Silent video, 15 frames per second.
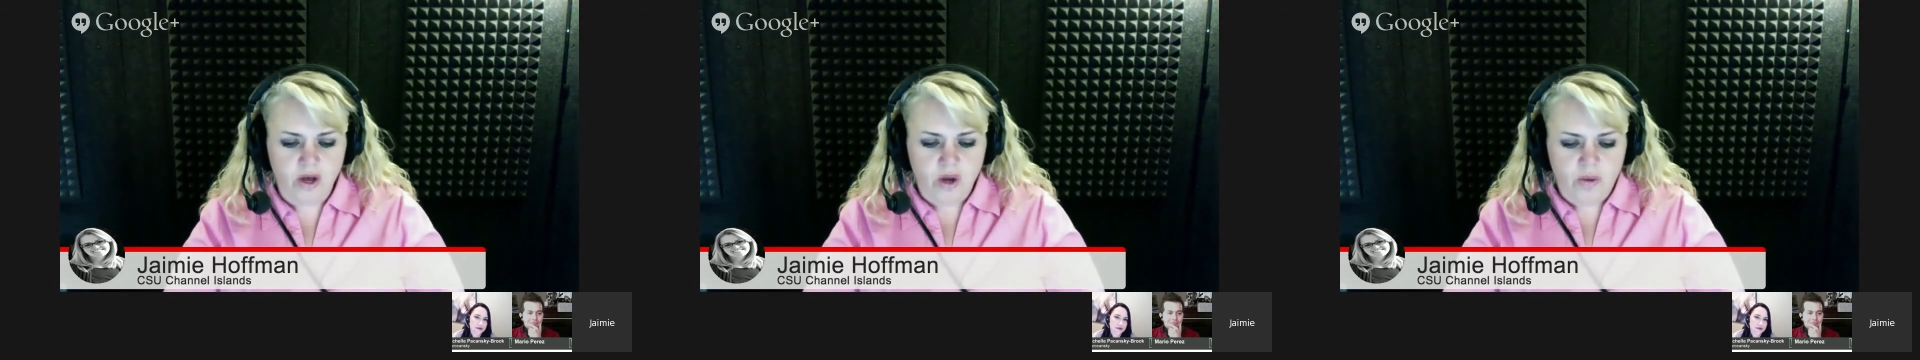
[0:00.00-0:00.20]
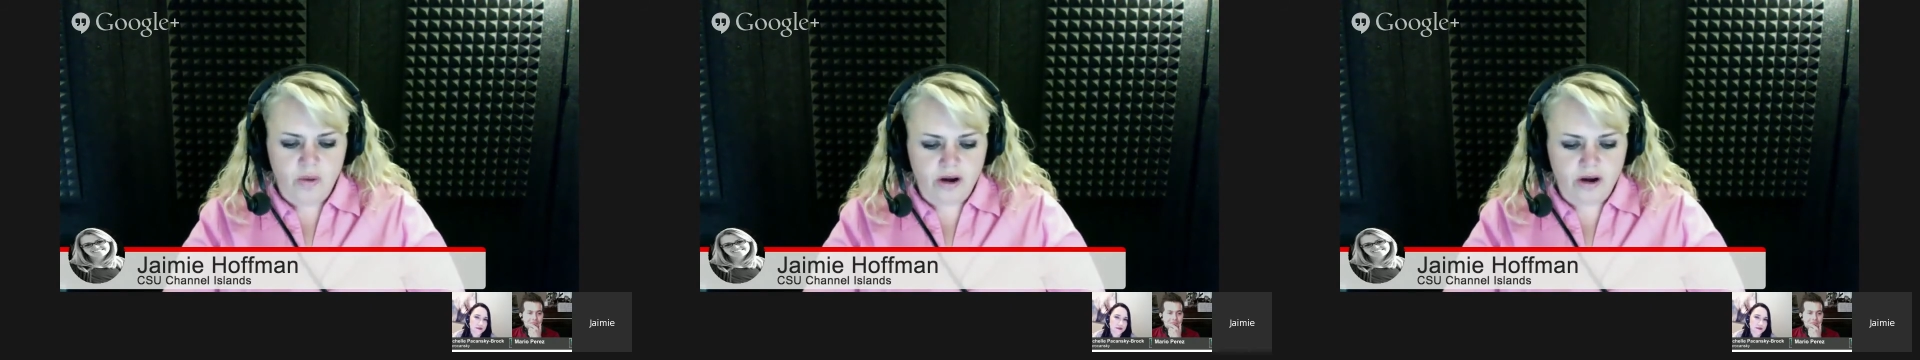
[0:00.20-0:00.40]

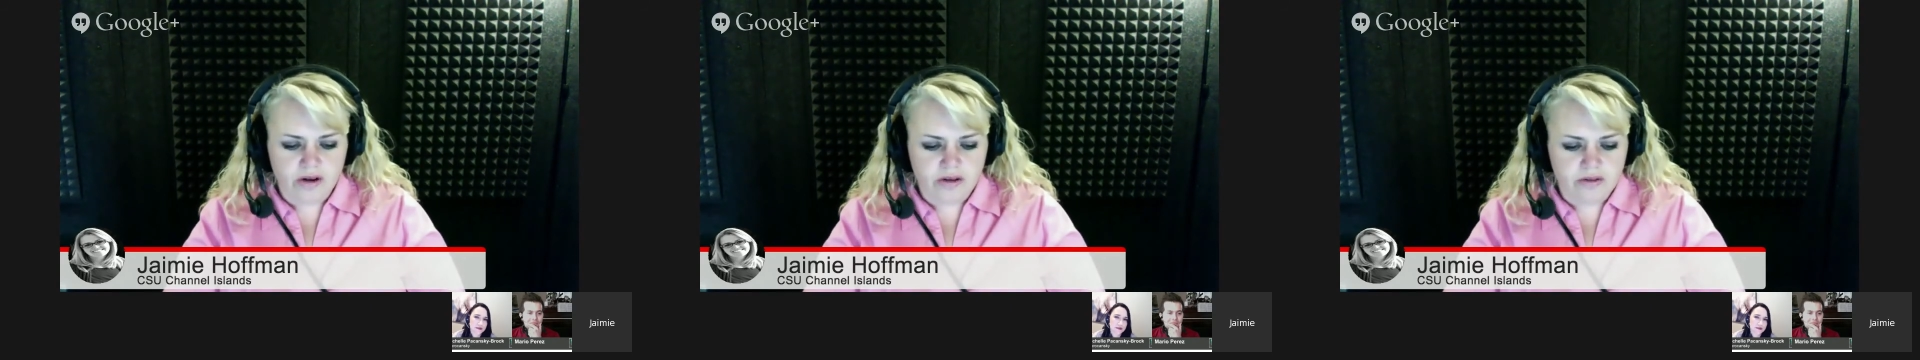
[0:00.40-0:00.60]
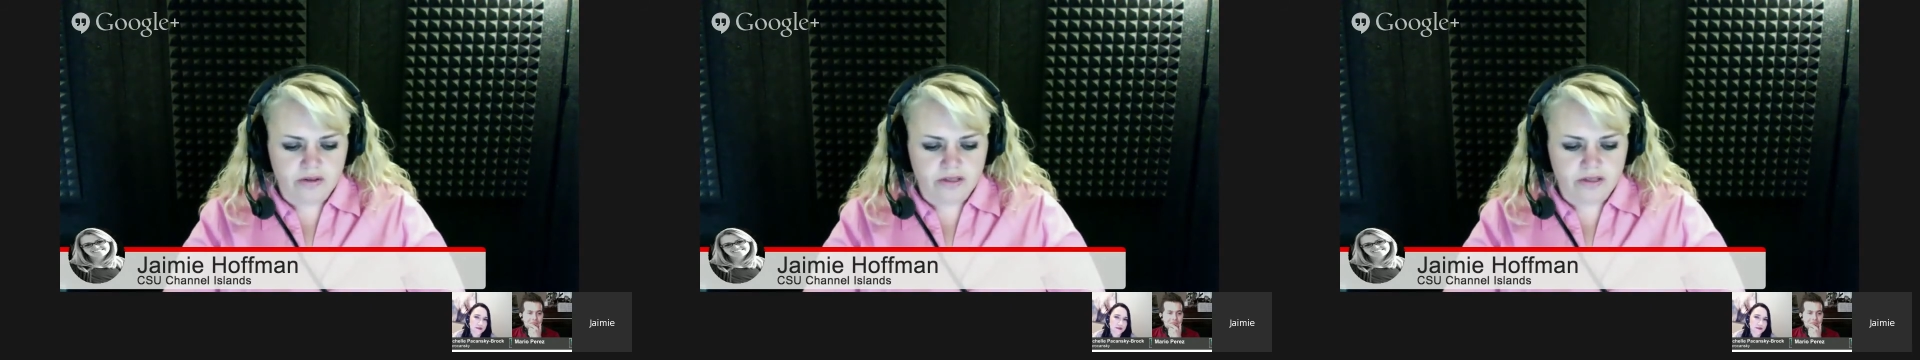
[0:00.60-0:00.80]
We are
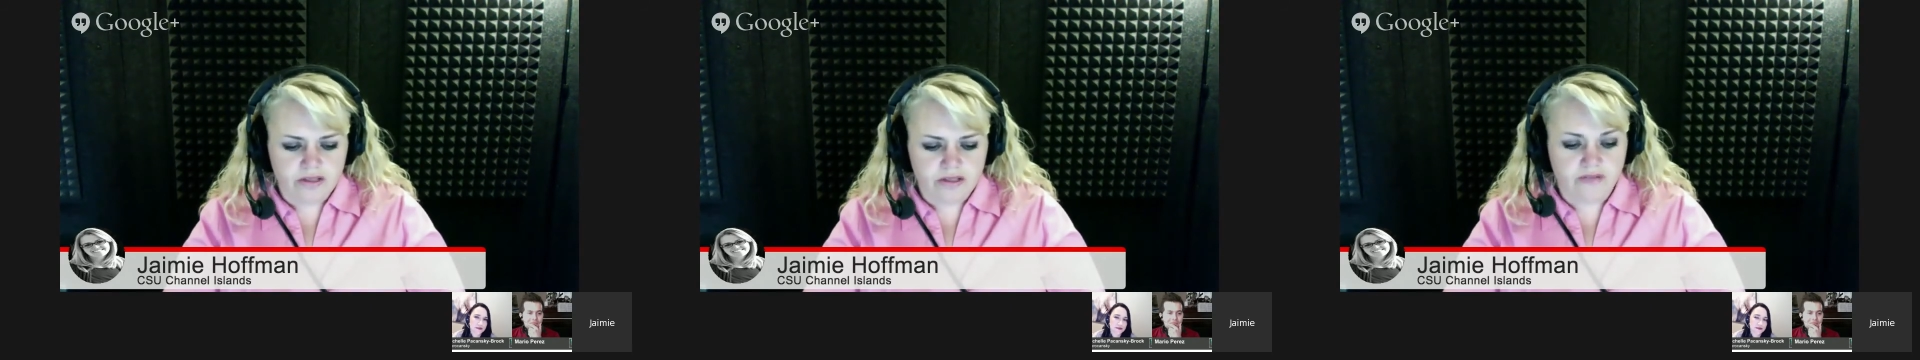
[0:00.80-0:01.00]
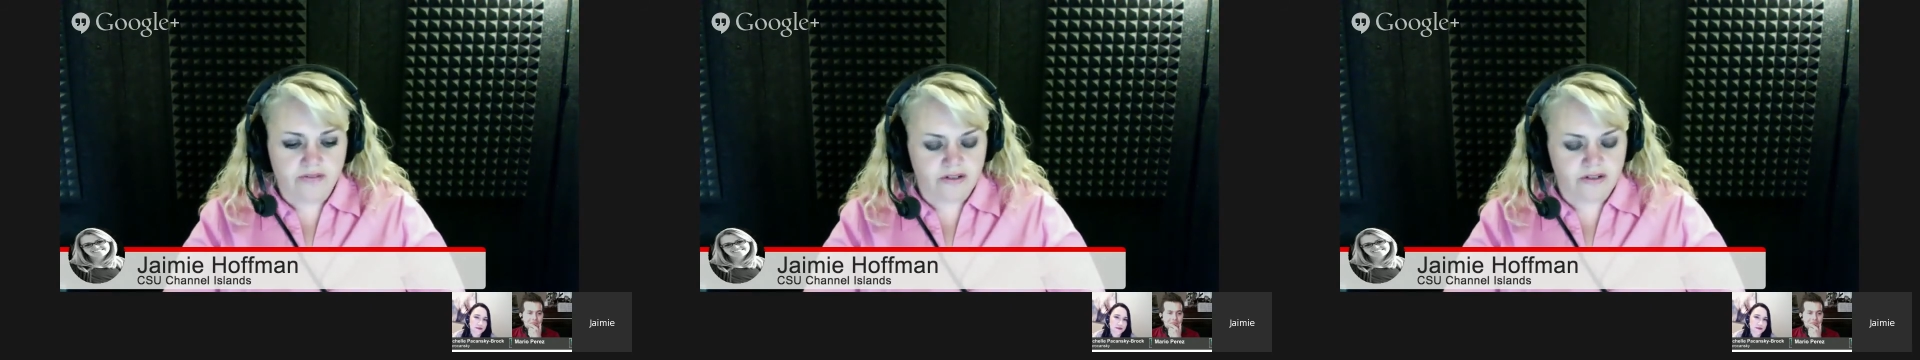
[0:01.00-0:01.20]
used to
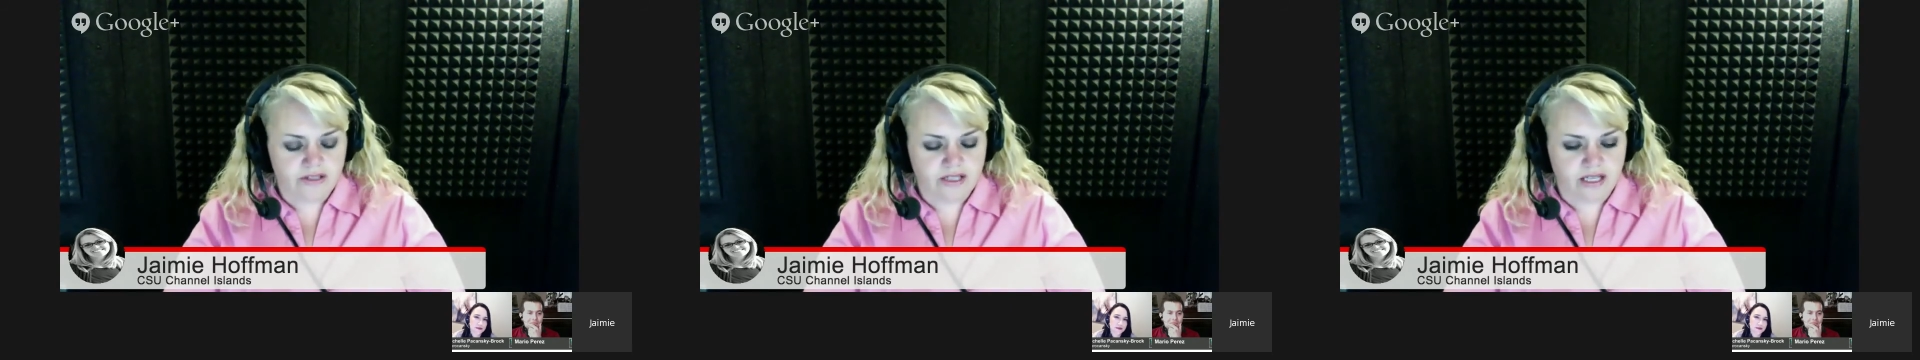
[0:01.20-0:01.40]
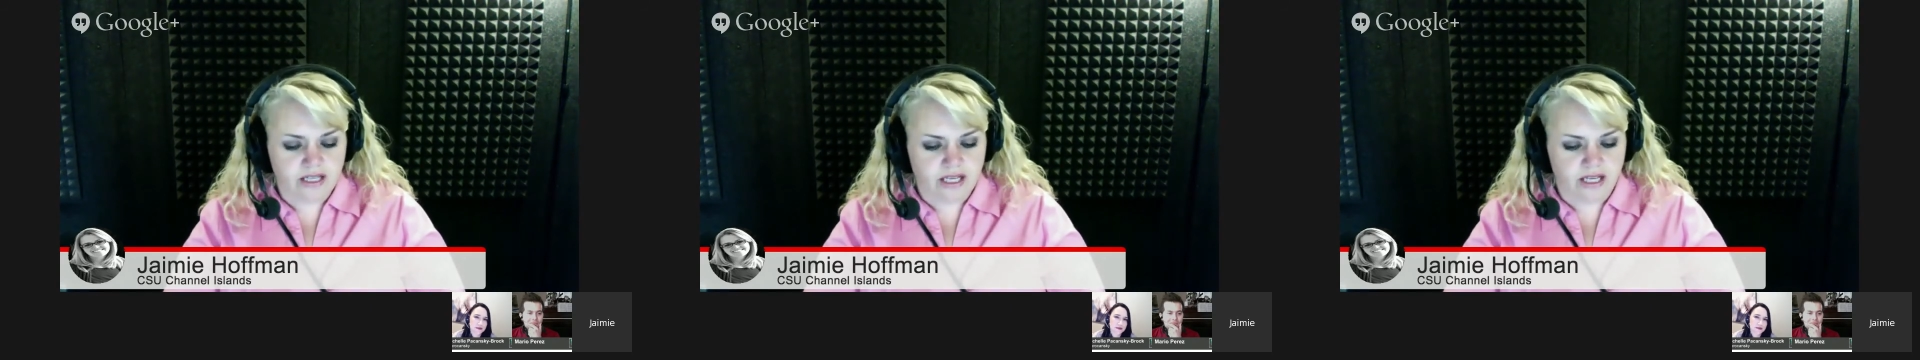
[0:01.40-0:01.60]

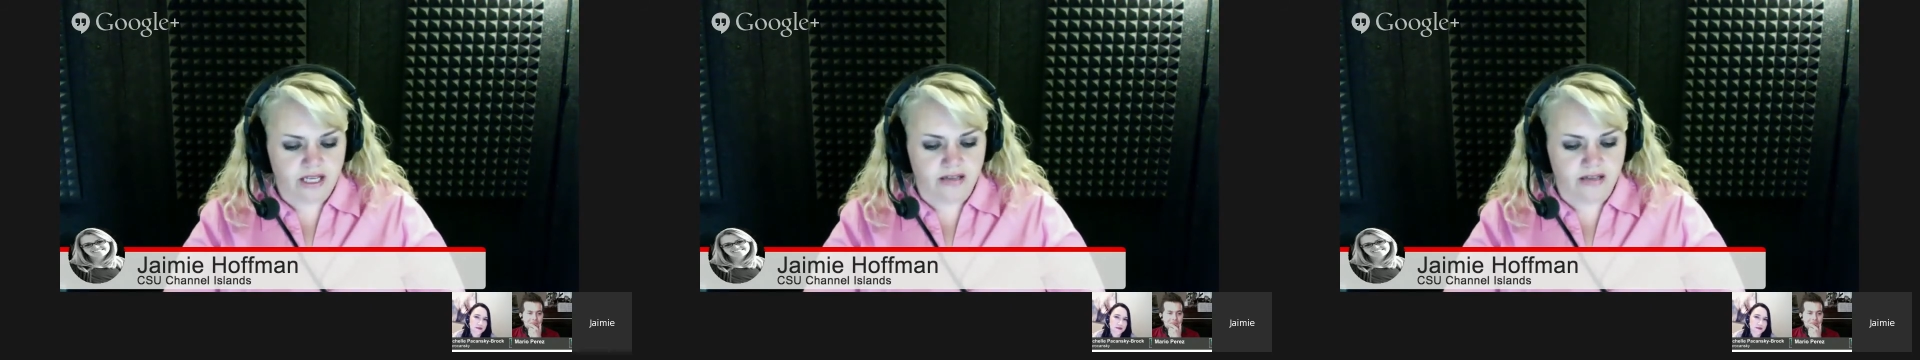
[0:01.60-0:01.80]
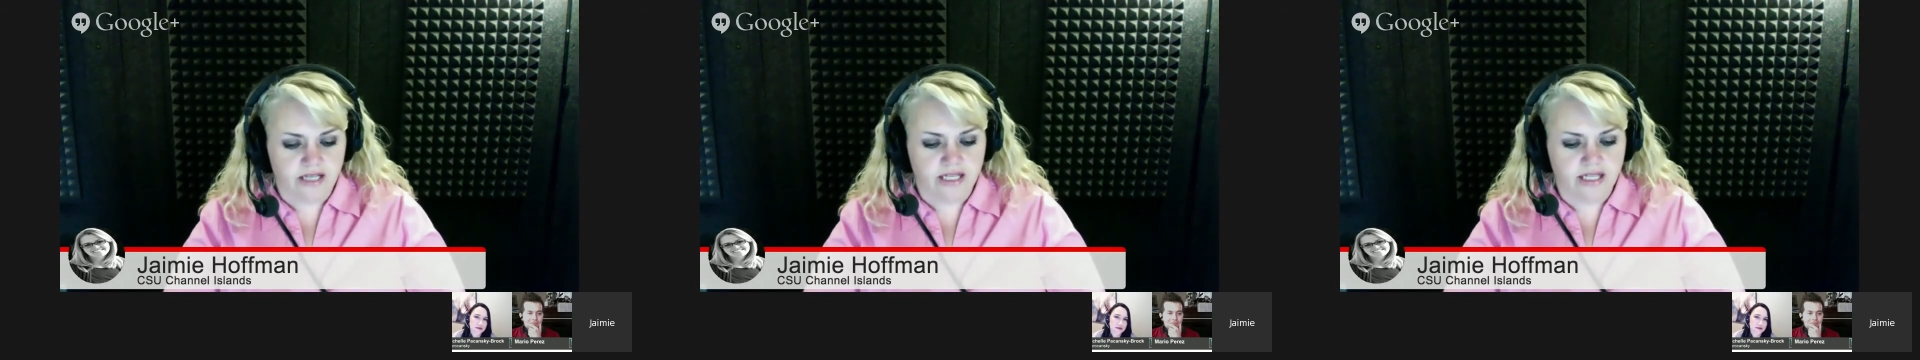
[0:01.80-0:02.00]
diversity
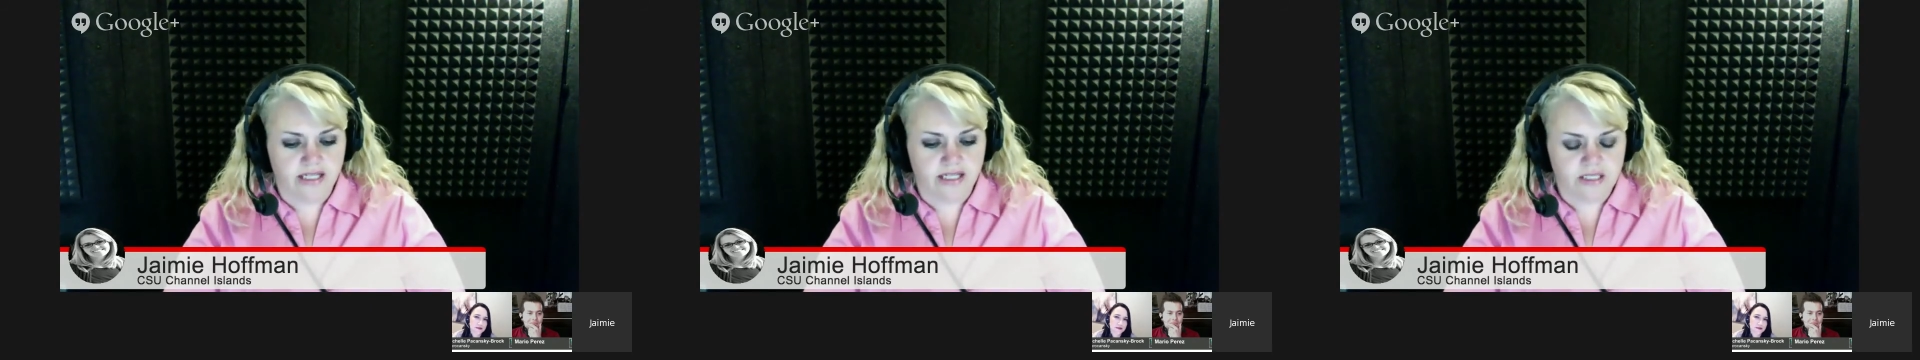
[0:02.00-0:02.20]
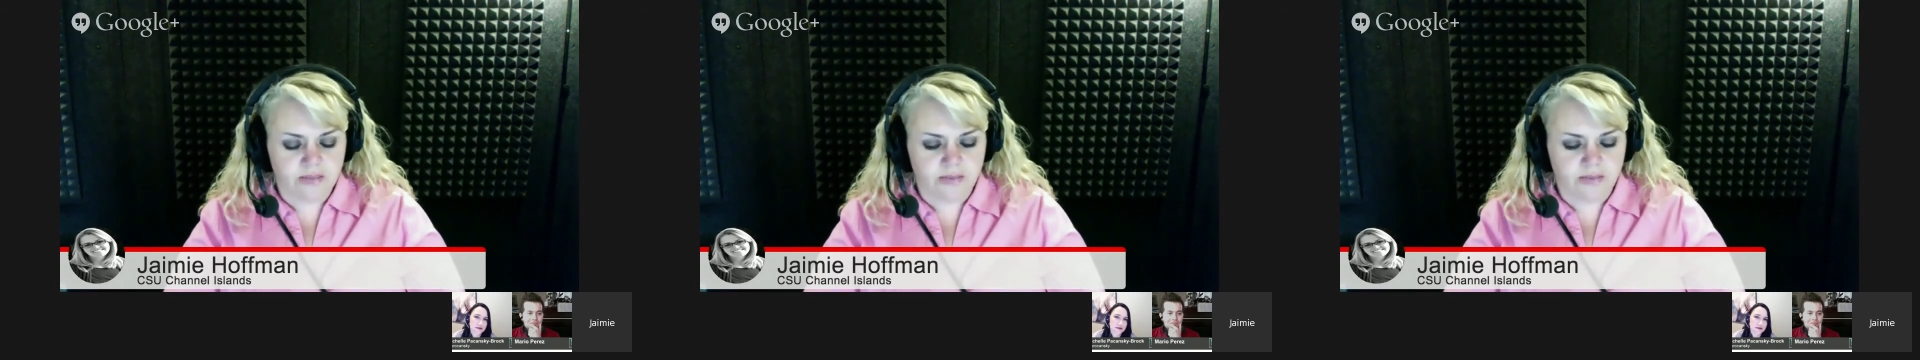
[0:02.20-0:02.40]
here and
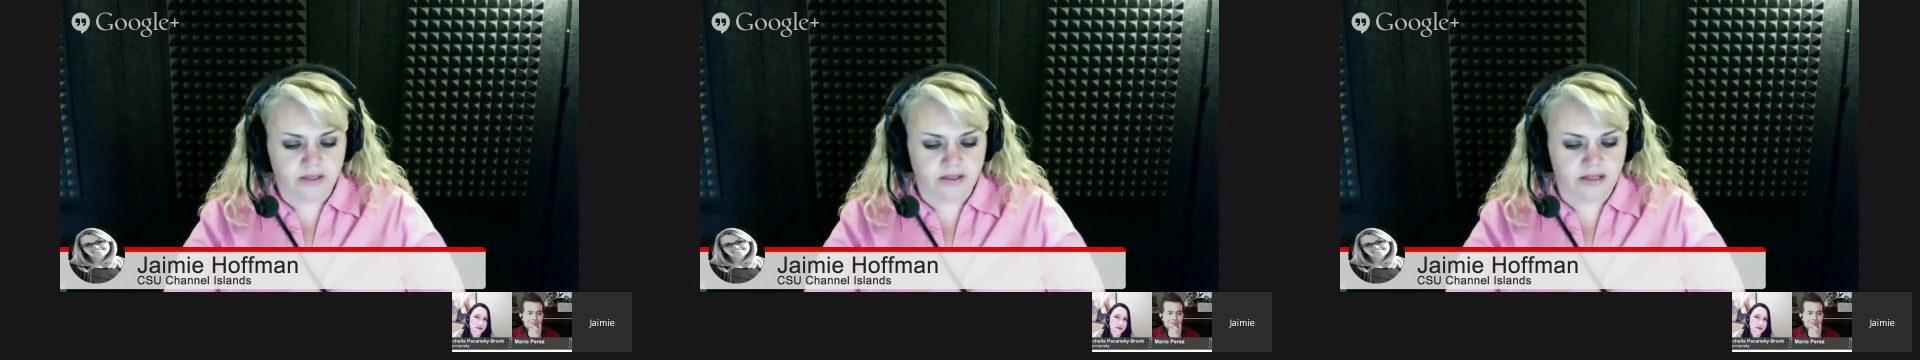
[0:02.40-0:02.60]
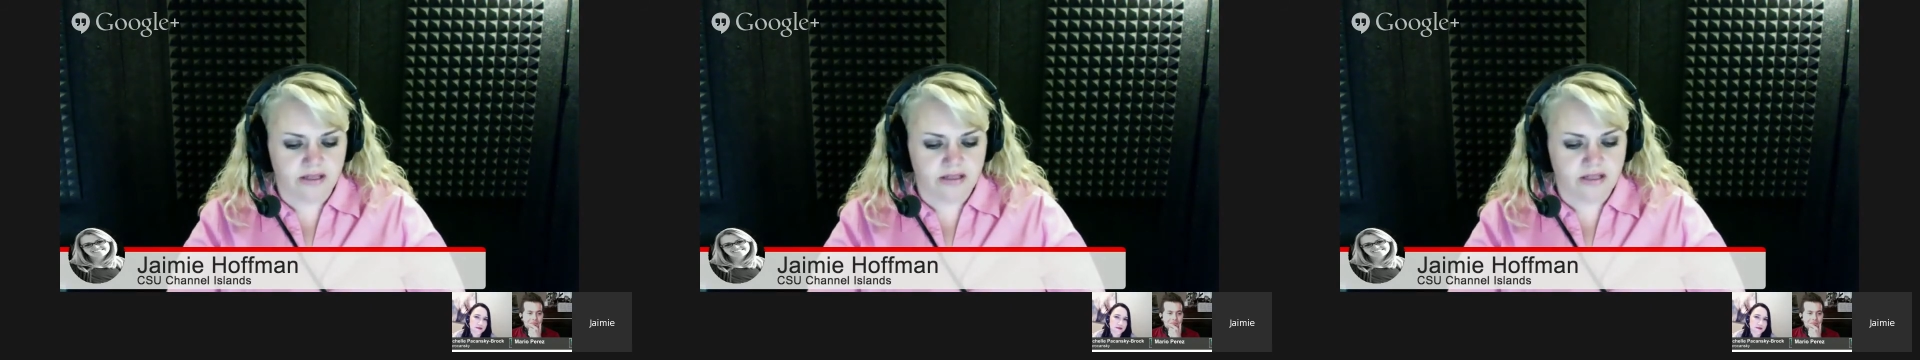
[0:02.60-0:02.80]

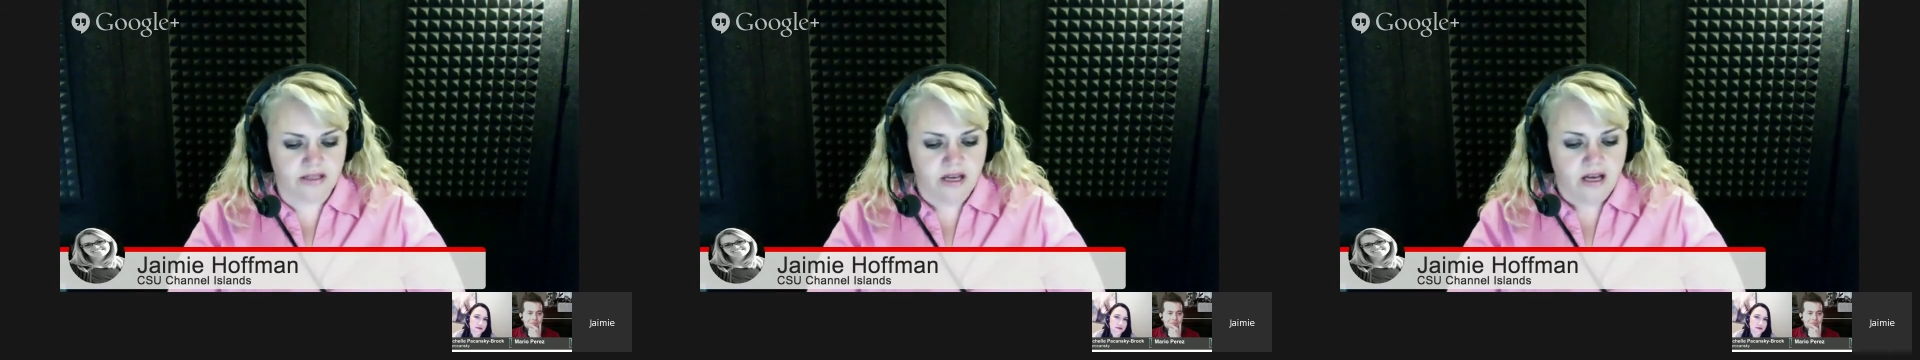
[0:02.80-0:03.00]
experience